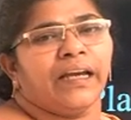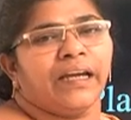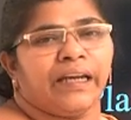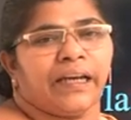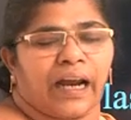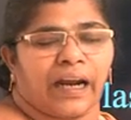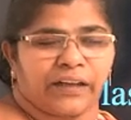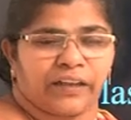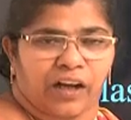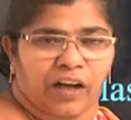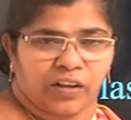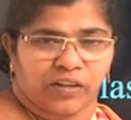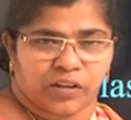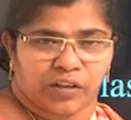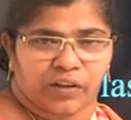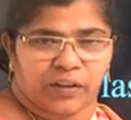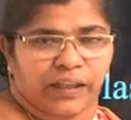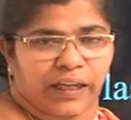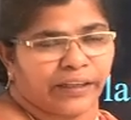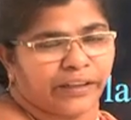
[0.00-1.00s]
And
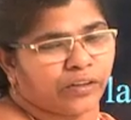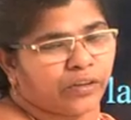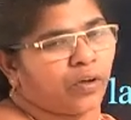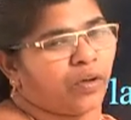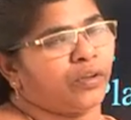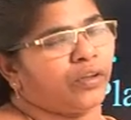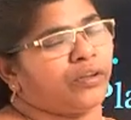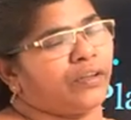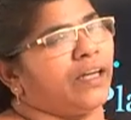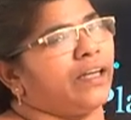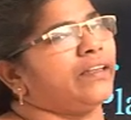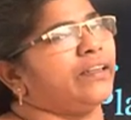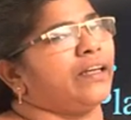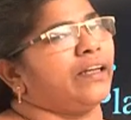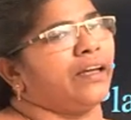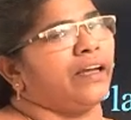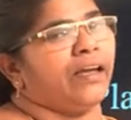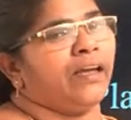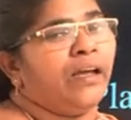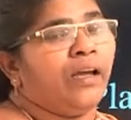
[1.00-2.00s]
also I told you now, in
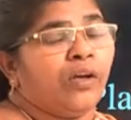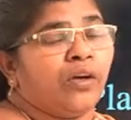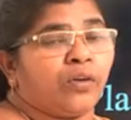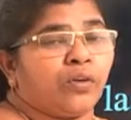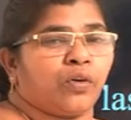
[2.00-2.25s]
the